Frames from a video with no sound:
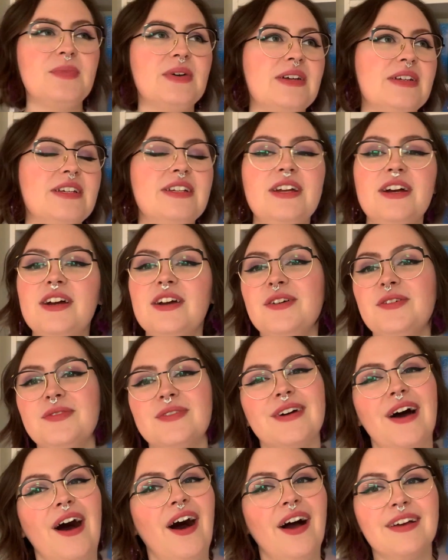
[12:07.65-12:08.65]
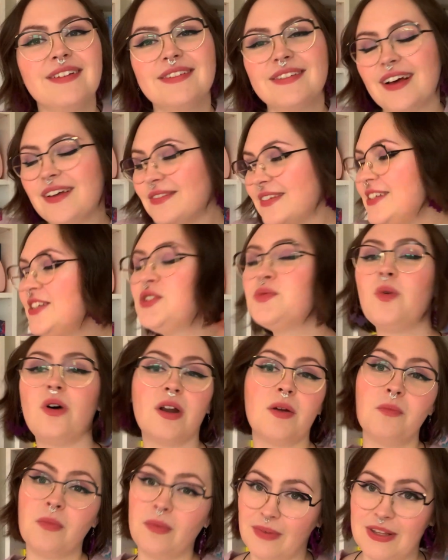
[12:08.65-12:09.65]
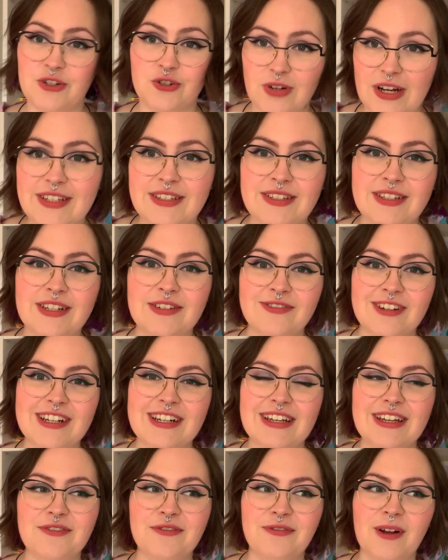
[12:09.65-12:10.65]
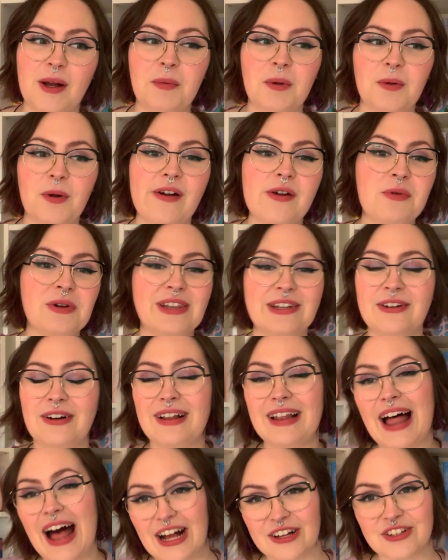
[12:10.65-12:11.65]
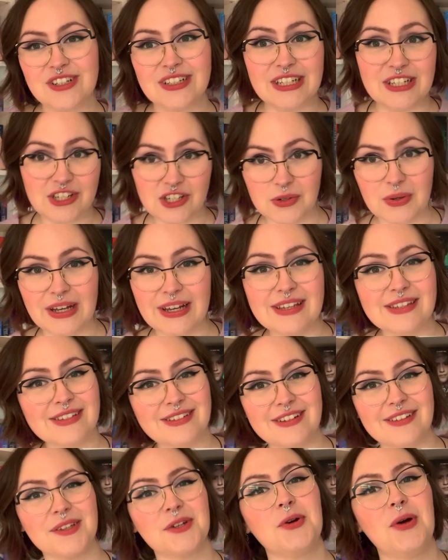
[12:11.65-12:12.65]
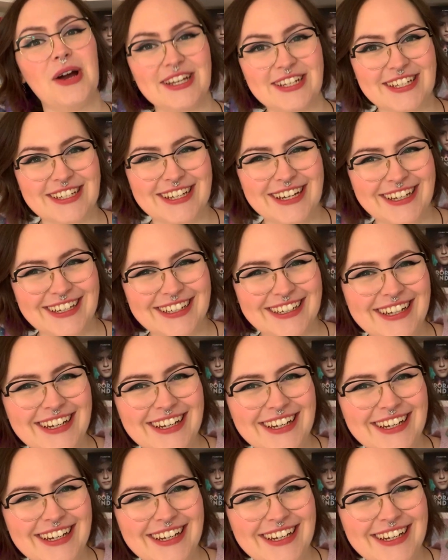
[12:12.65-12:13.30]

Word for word: But you know, this is what I'm interested in reading in February. Whether or not I'll actually do it is another question.